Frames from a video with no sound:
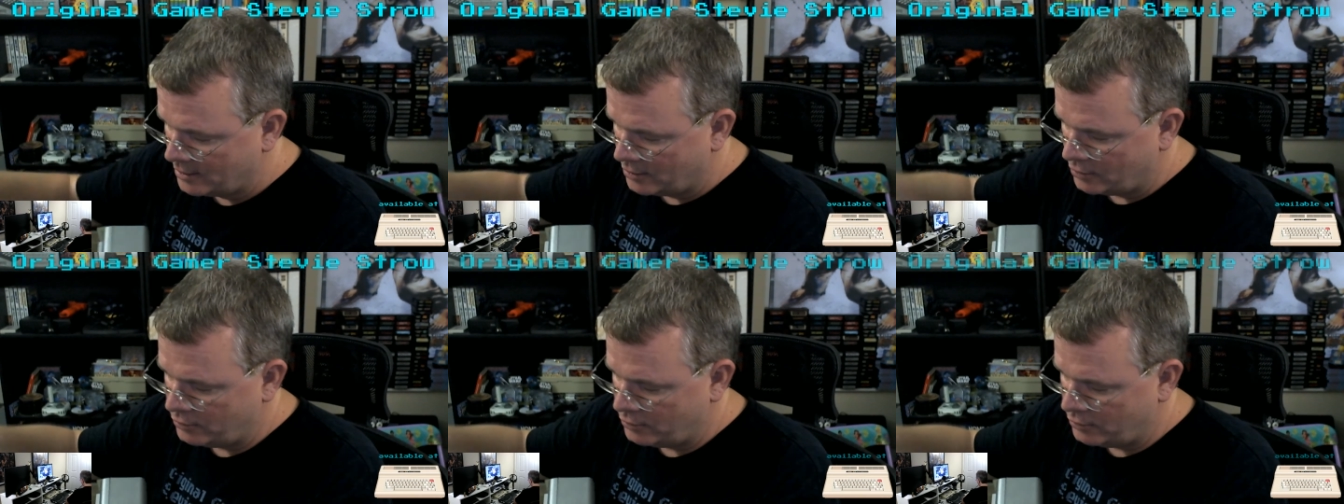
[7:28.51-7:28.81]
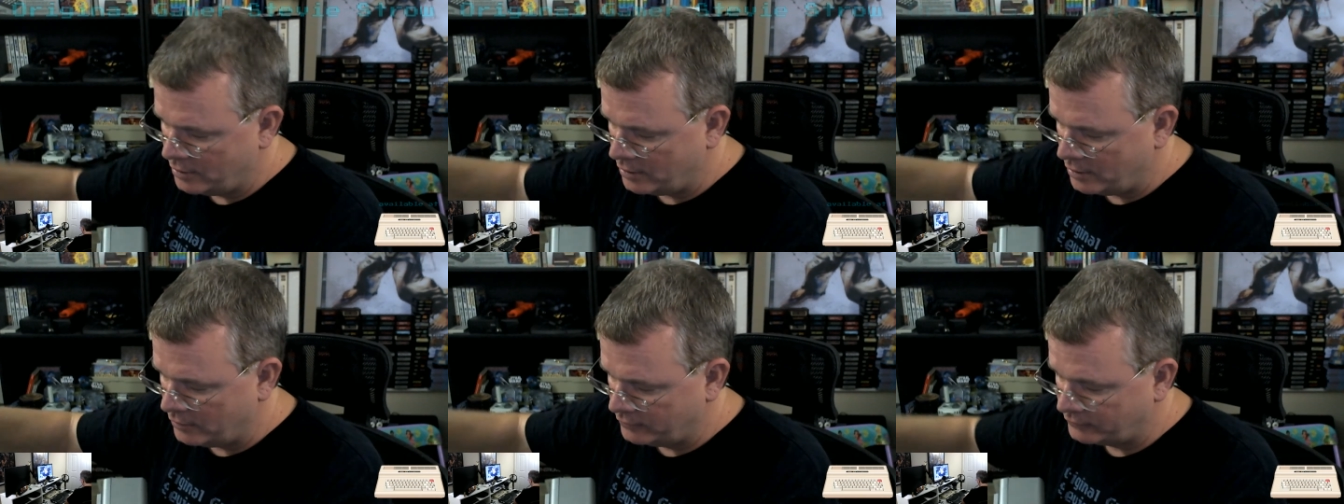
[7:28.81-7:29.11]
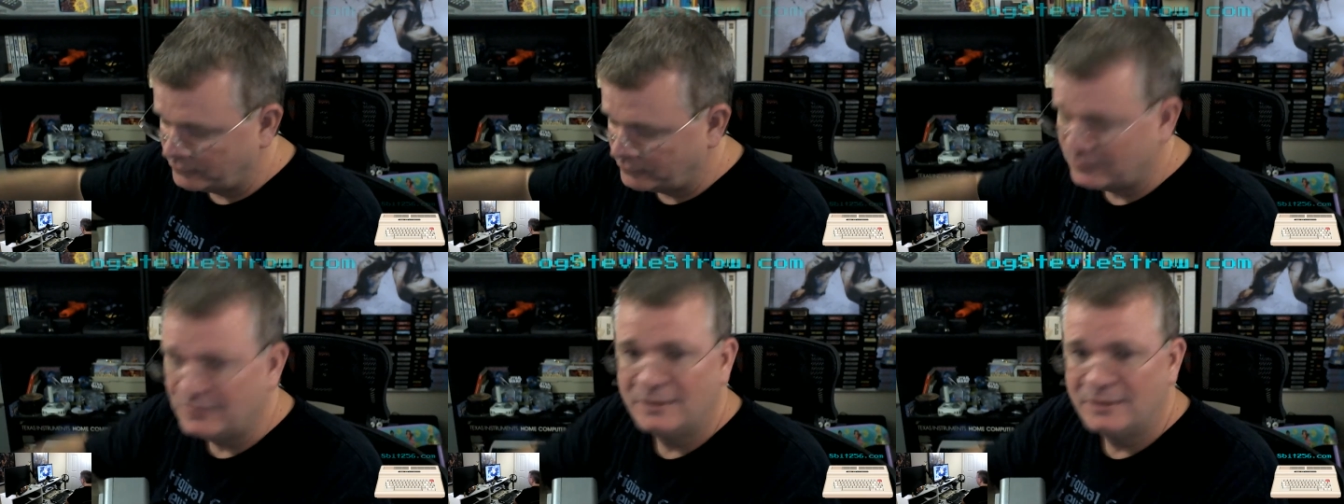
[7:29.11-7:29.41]
Who
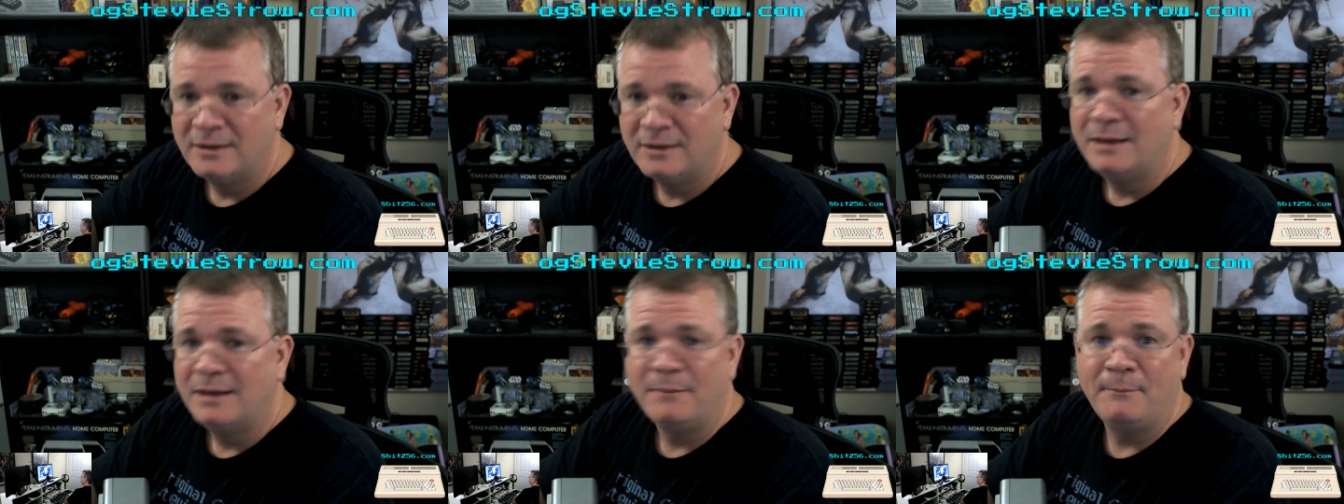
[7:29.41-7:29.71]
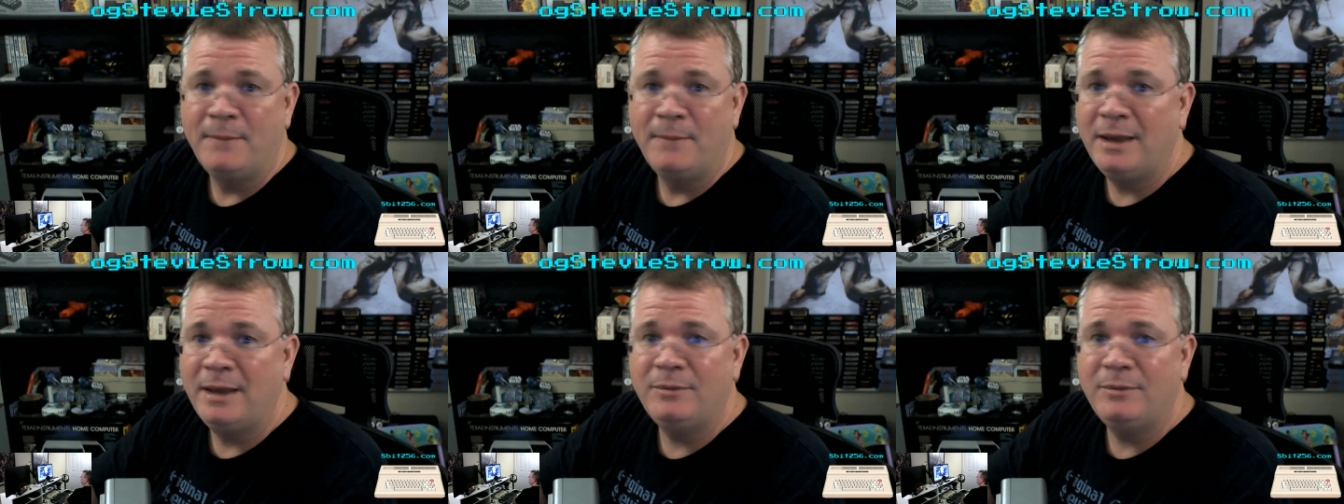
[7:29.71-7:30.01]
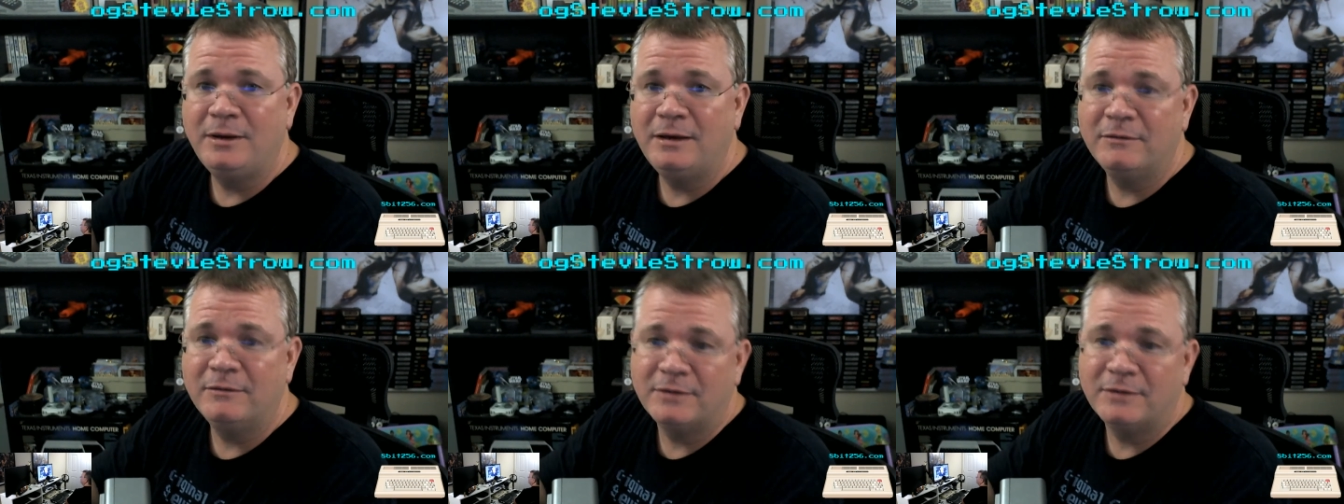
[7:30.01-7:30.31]
knows?
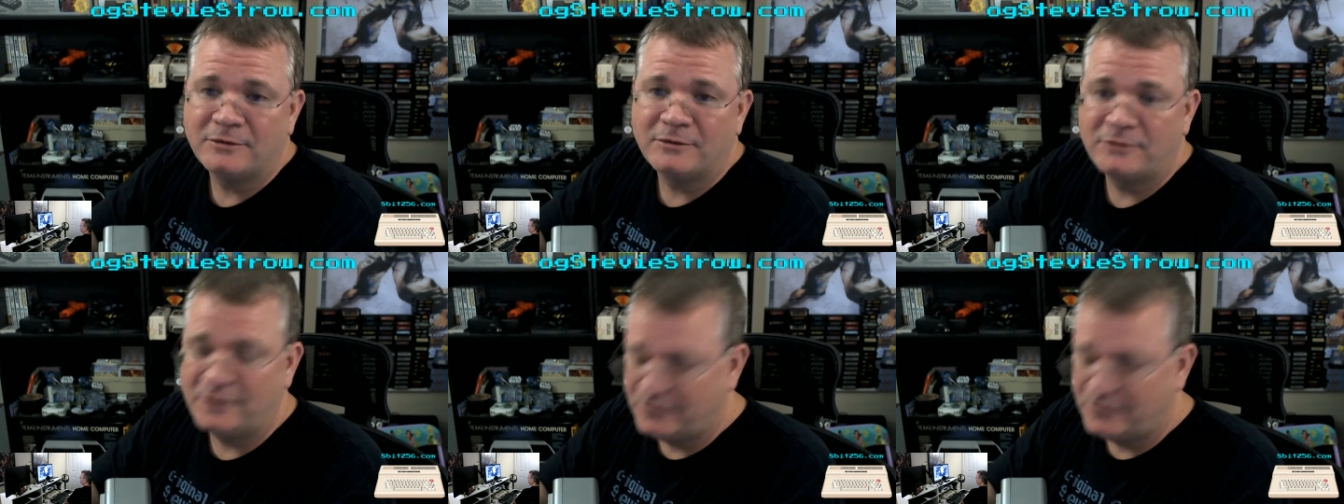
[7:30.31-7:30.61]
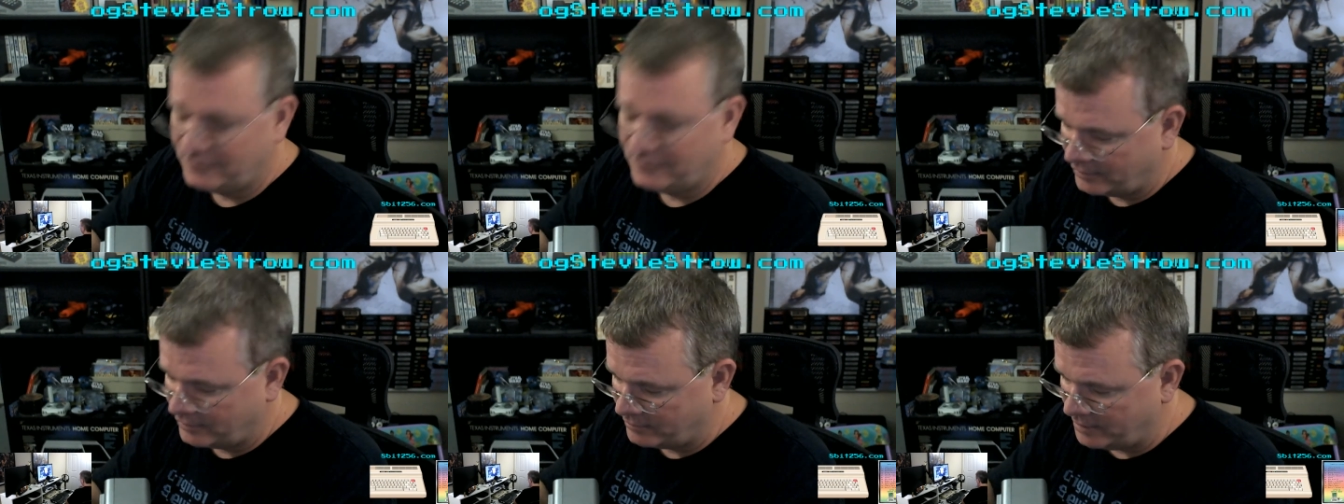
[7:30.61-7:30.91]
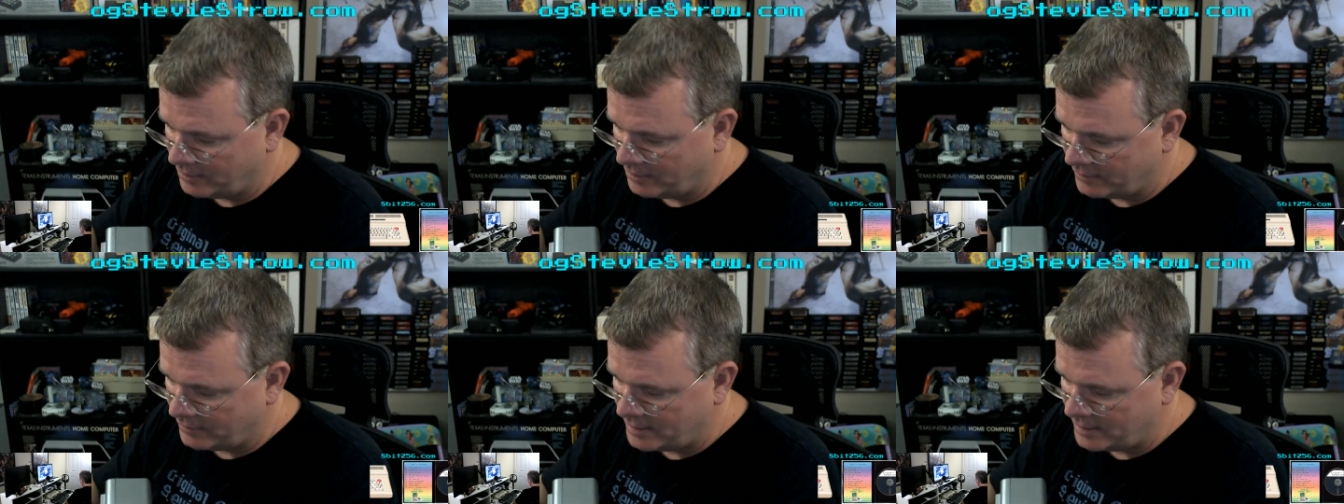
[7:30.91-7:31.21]
Maybe even a
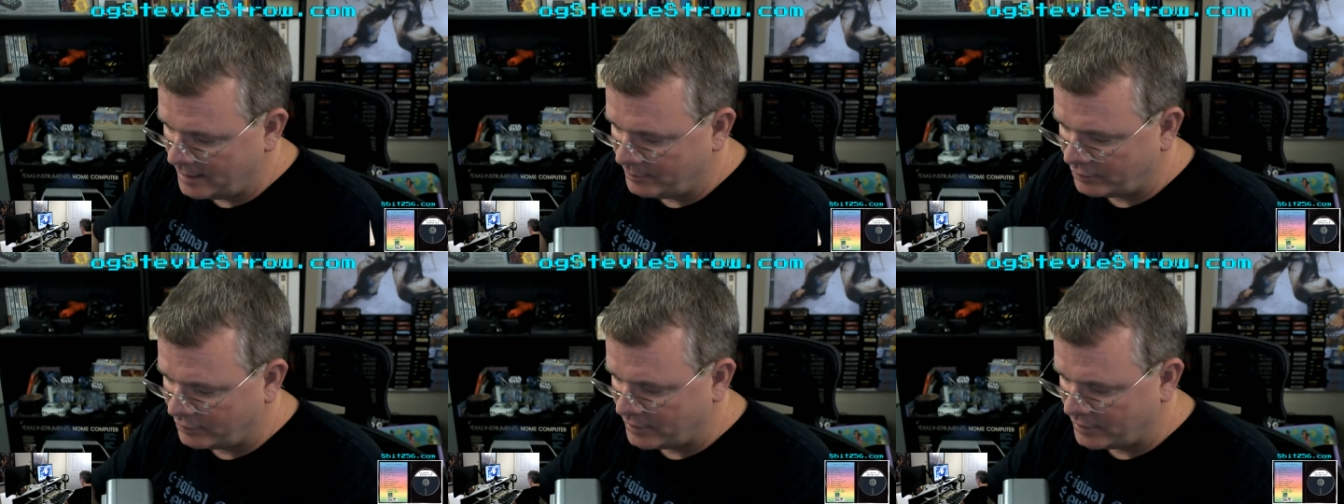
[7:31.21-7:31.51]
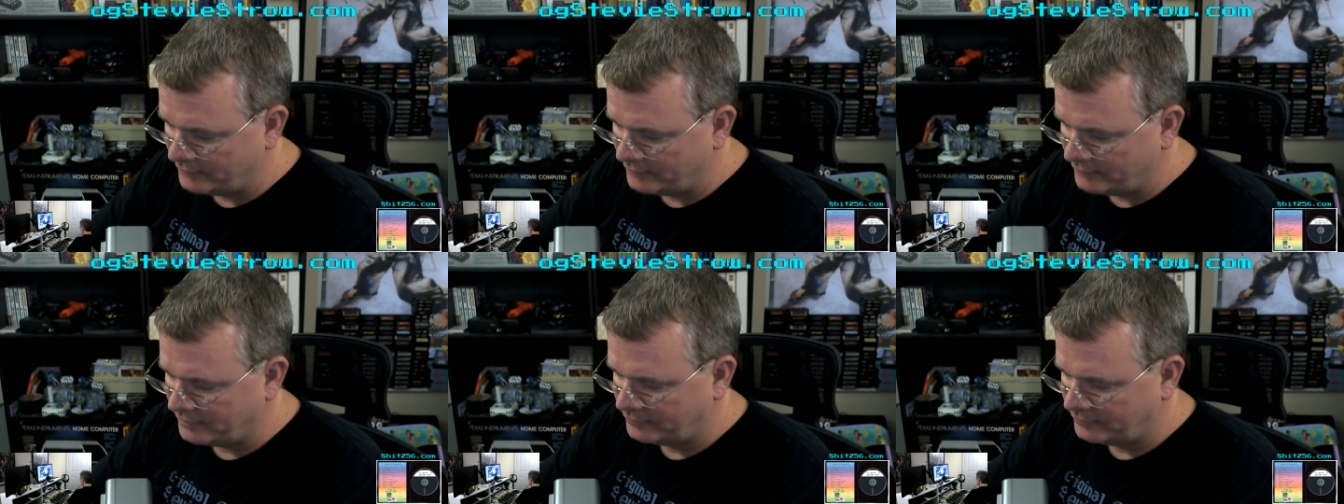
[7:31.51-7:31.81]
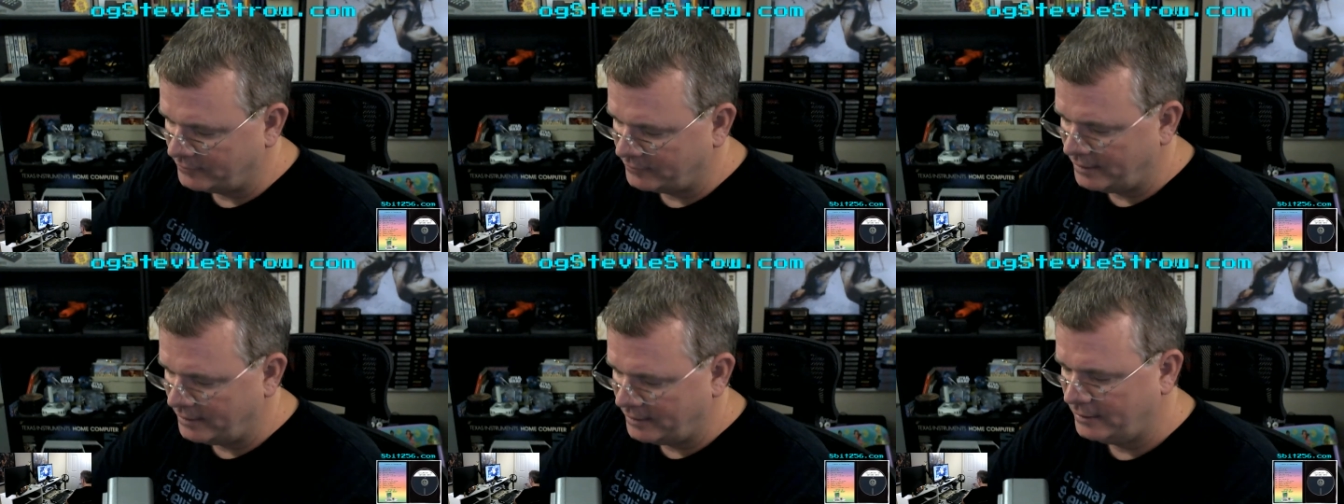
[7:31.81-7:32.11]
6309
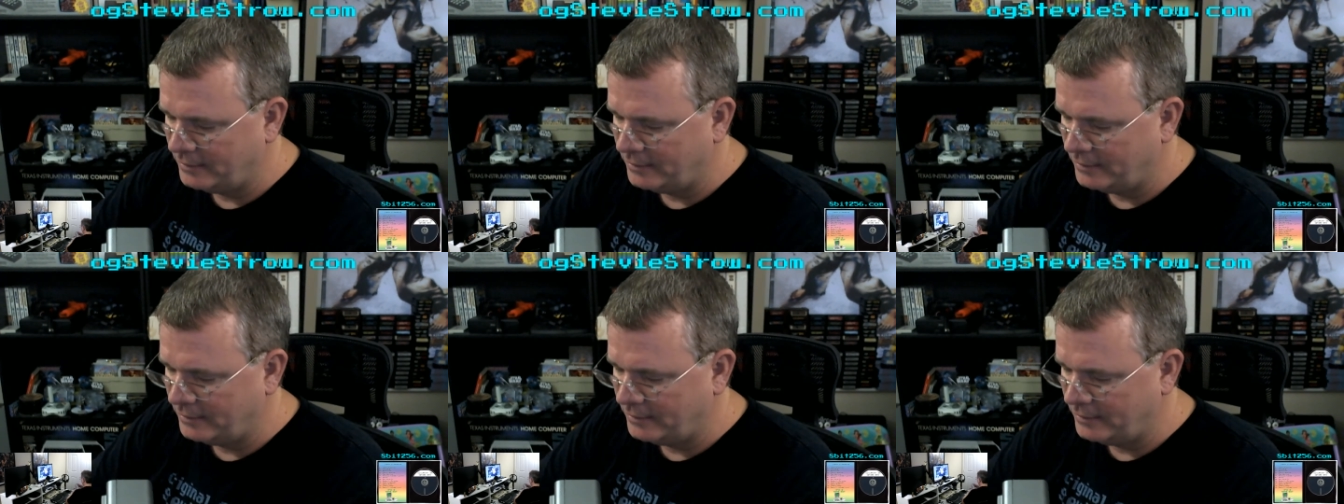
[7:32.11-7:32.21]
processor in here,